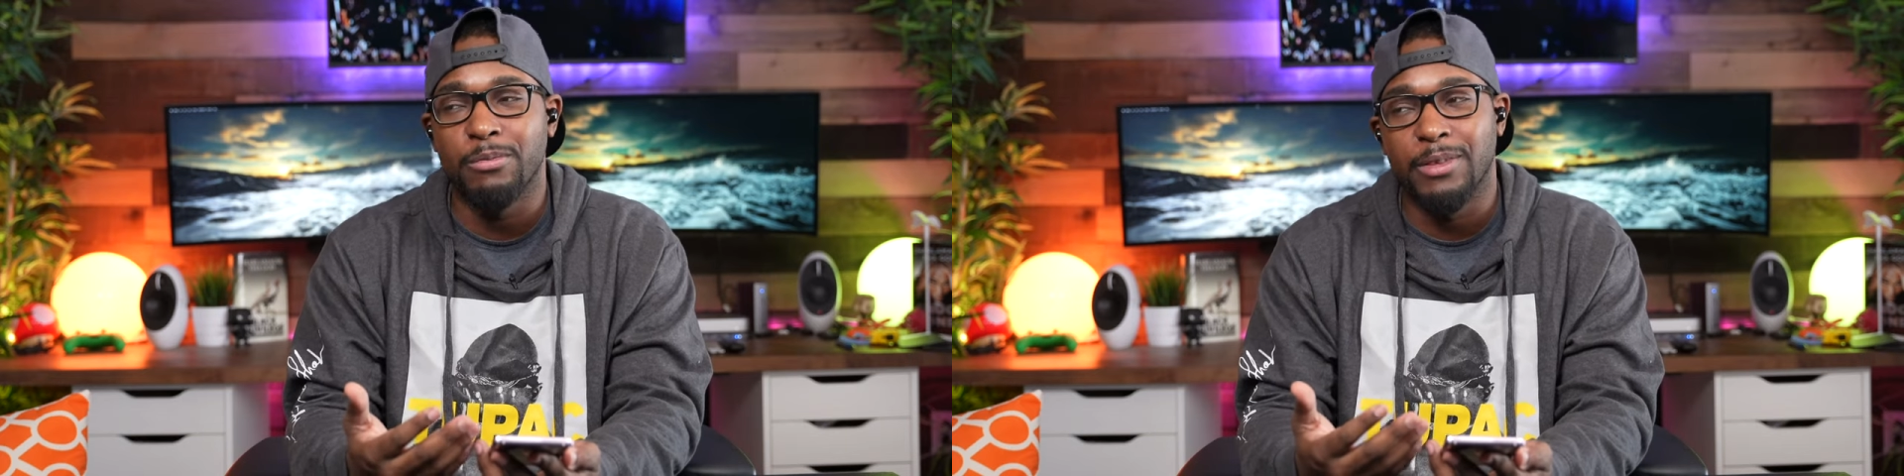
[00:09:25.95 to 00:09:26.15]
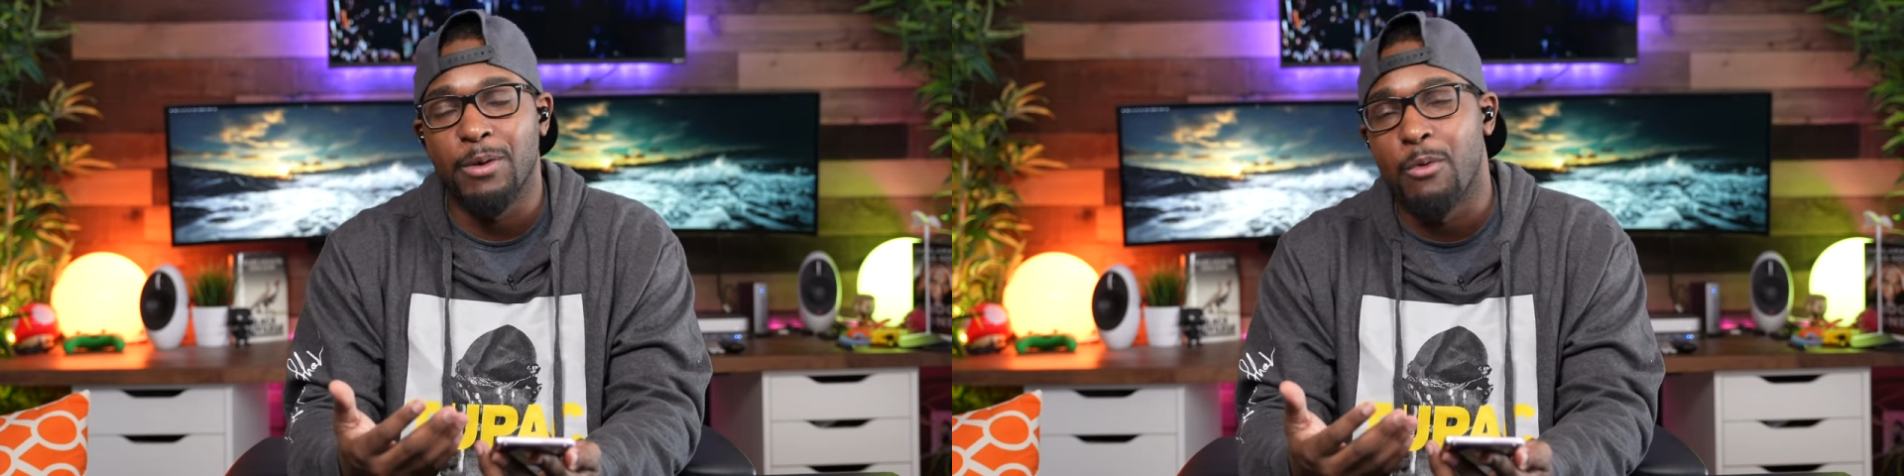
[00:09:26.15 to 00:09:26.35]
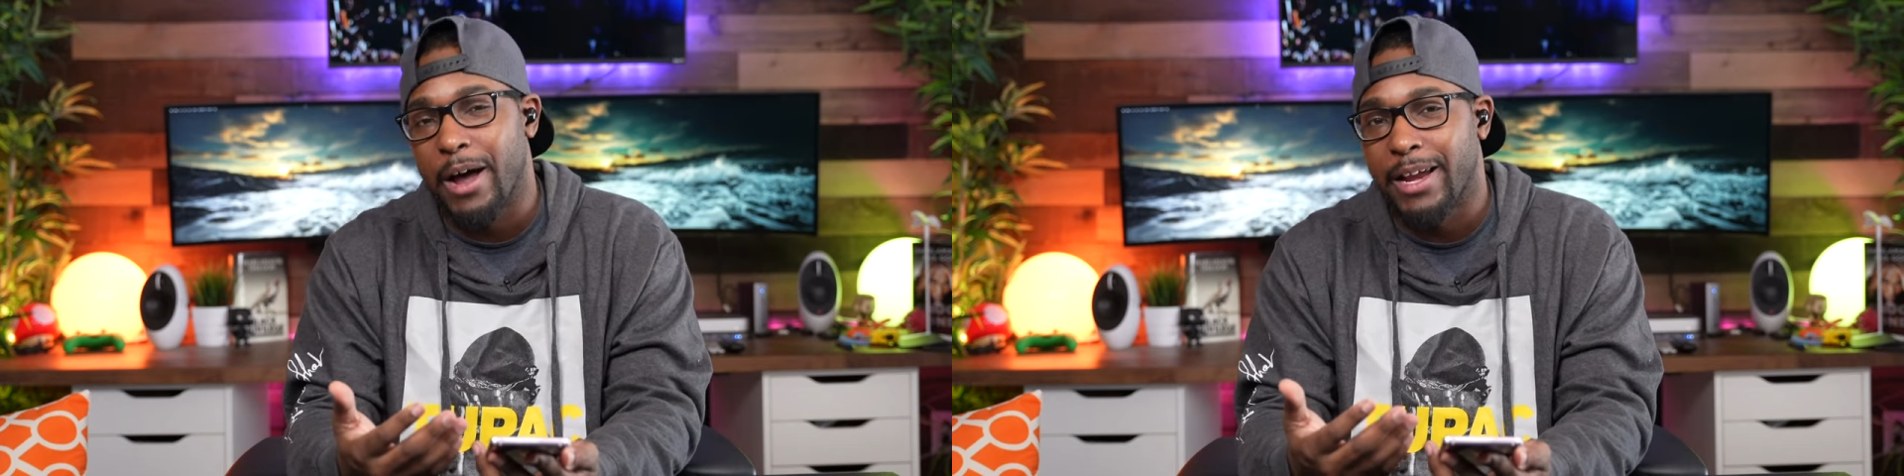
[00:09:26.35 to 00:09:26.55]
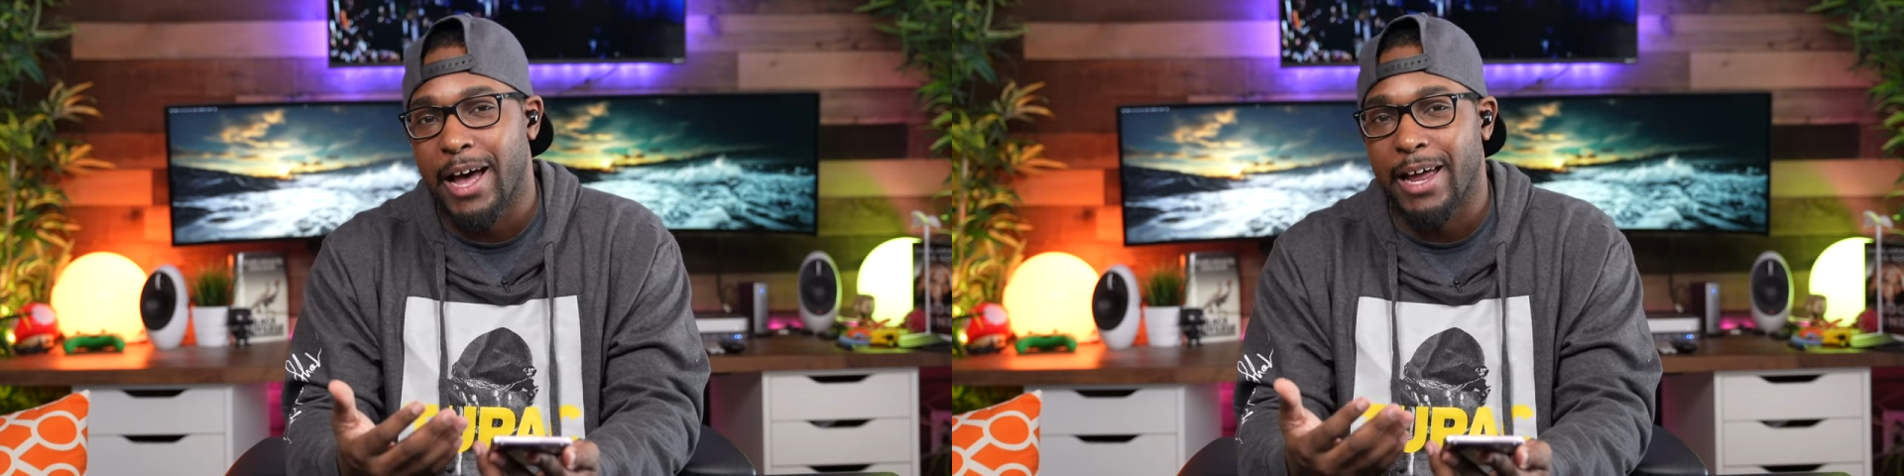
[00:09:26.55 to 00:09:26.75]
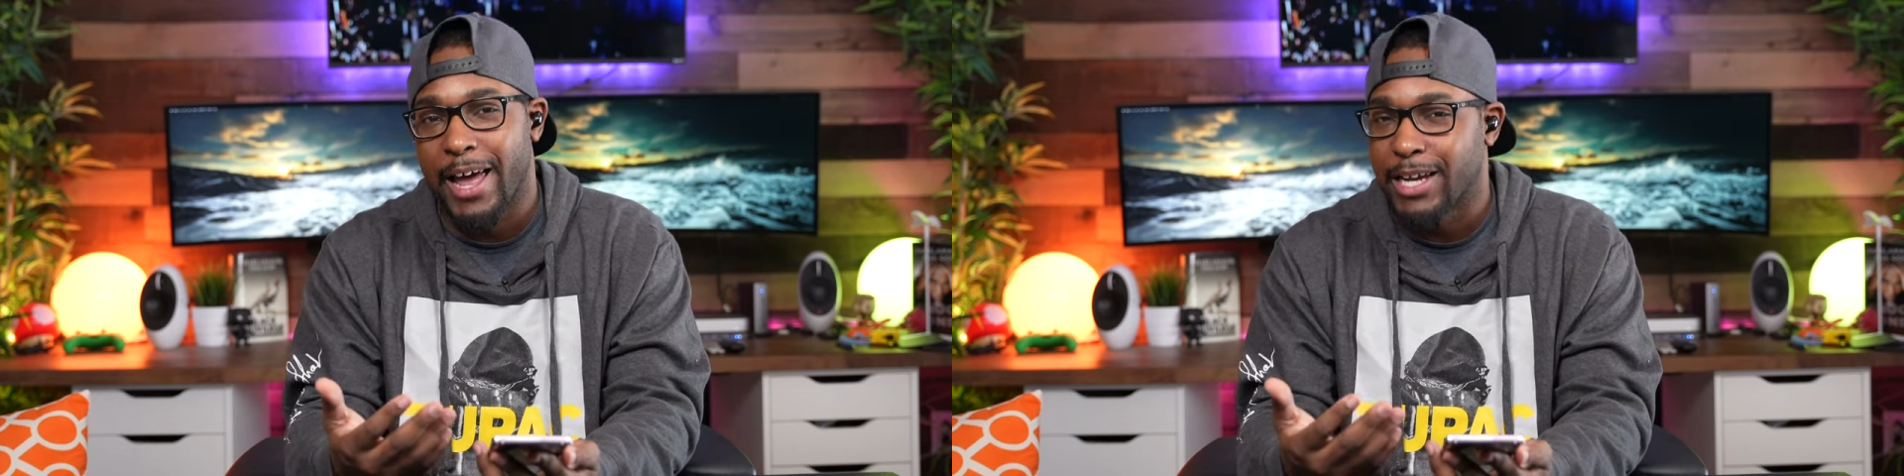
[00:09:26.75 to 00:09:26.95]
then why
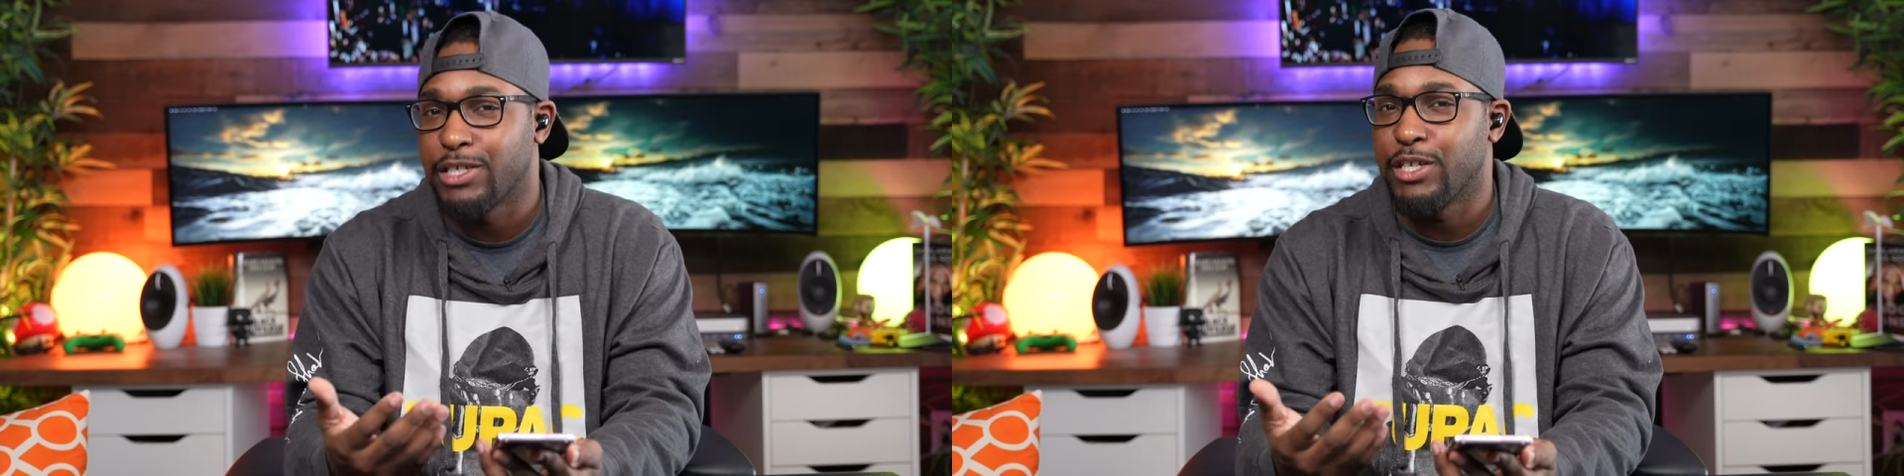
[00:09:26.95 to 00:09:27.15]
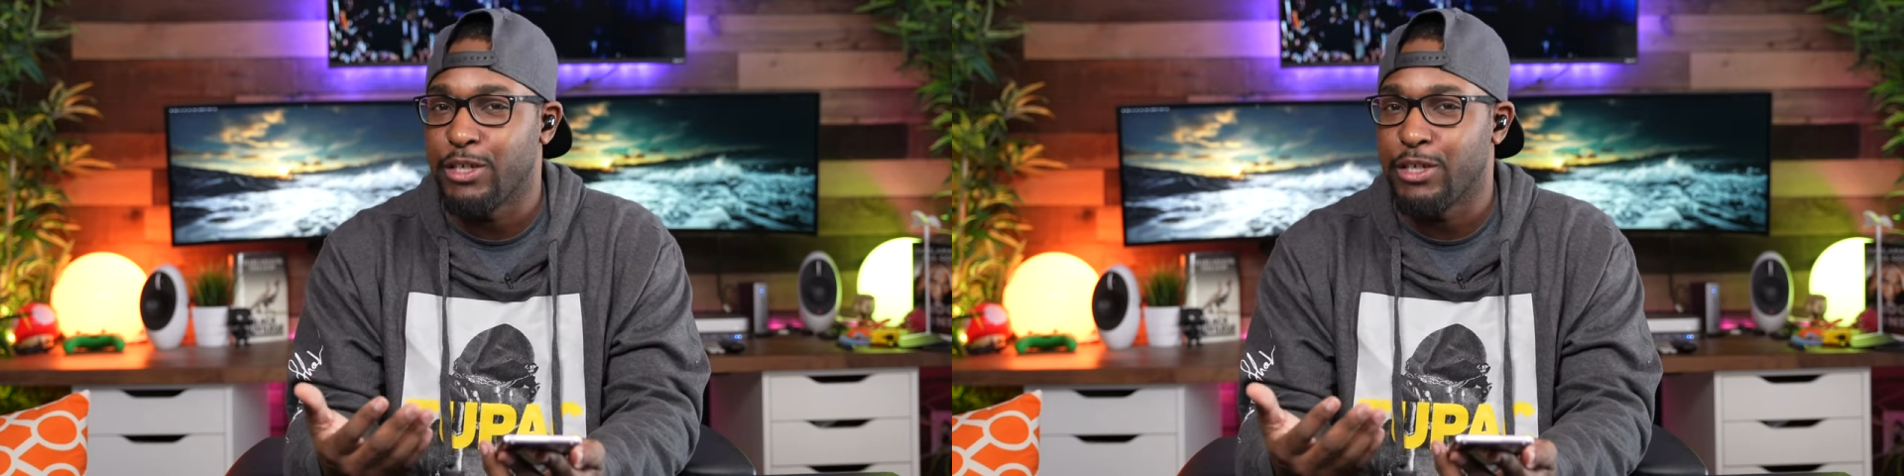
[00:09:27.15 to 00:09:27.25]
not actually